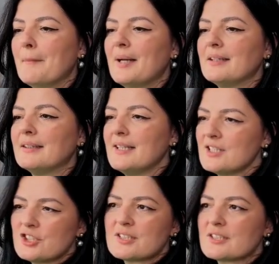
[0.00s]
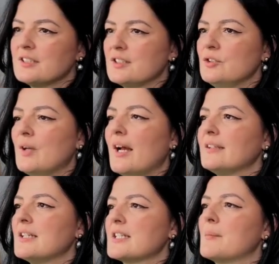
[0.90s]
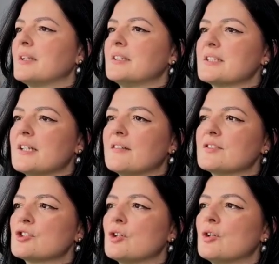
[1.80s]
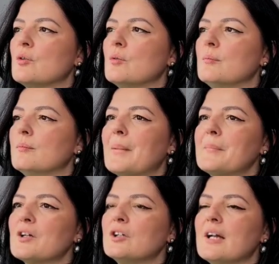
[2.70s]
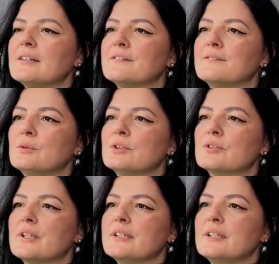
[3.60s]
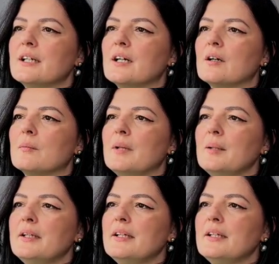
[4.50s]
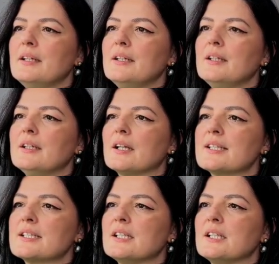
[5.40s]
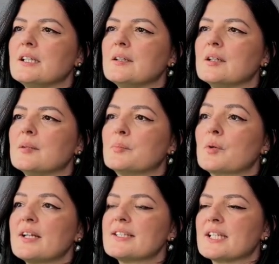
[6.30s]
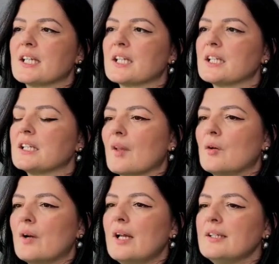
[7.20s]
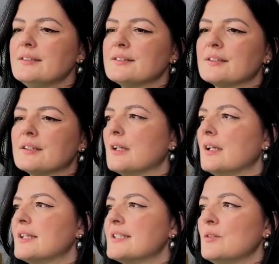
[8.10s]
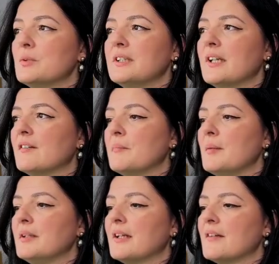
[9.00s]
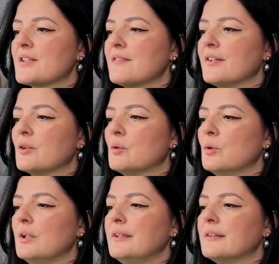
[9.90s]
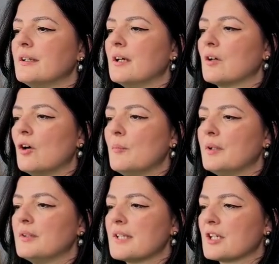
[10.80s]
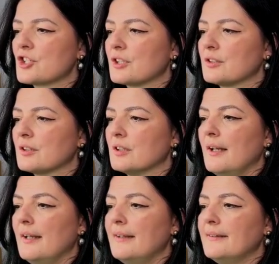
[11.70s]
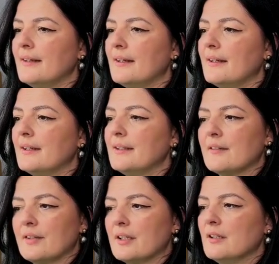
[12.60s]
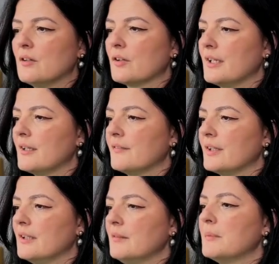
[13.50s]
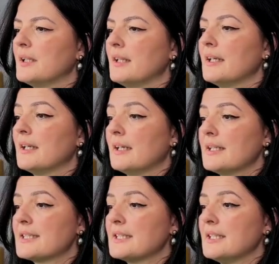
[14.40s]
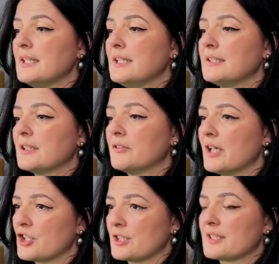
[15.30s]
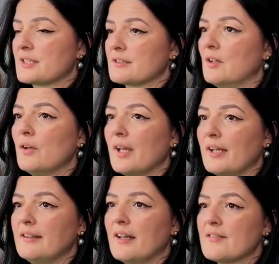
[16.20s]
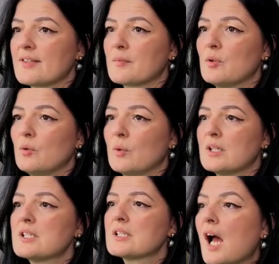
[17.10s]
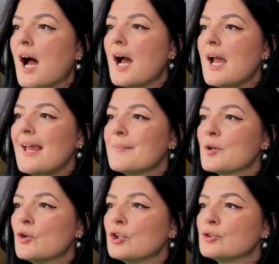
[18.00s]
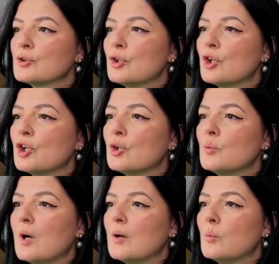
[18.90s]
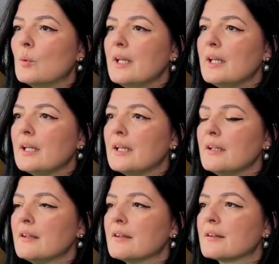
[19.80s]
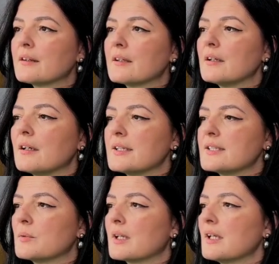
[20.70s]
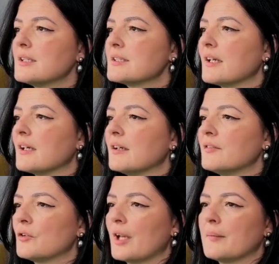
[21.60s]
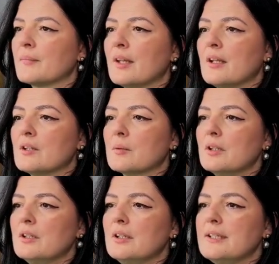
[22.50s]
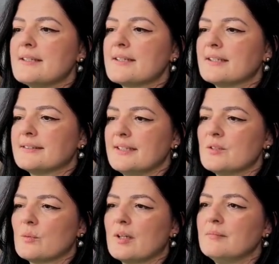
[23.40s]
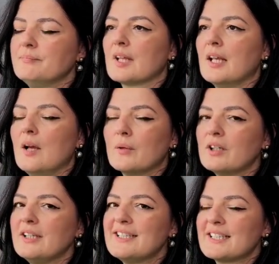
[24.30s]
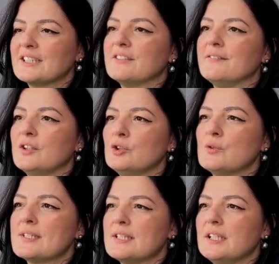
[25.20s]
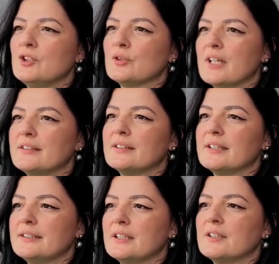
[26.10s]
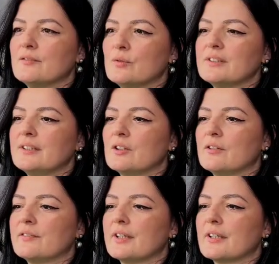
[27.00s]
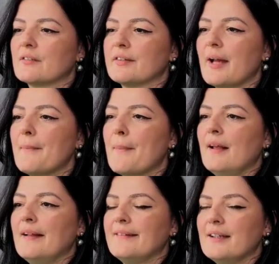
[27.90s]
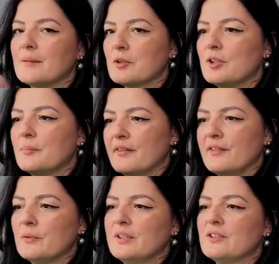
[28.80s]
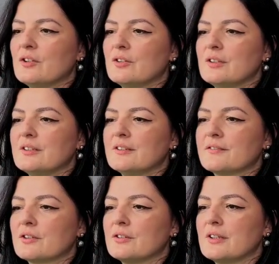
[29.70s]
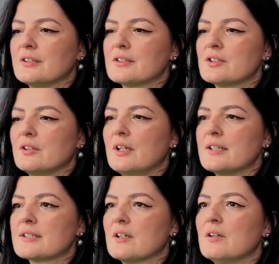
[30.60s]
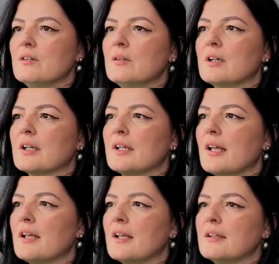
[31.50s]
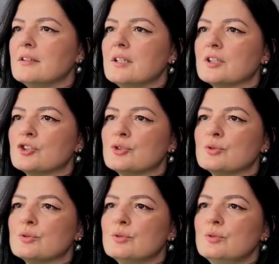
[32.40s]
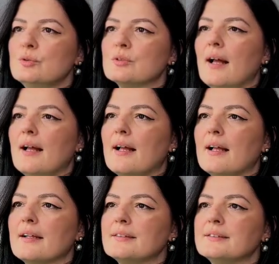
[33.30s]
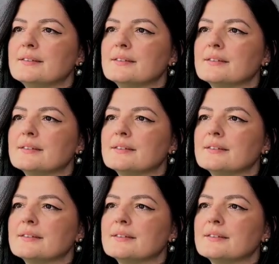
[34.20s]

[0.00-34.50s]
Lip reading: But let's just continue adding some other stuff. So I'm not going to add a footer right now. Maybe, let's see, a pricing. All right, let's see what they have. Maybe they have something cool in the uncommon section. And nothing. Okay, nothing new. But like, let's see interactions. Okay, they have some cool ones. I am going to go with... let's see what else they have. Okay, I'm gonna insert this one. I'm gonna insert a few to see, to get an idea of what they're offering. Yeah, and then I'm gonna preview it on the front end. So let's go again to add.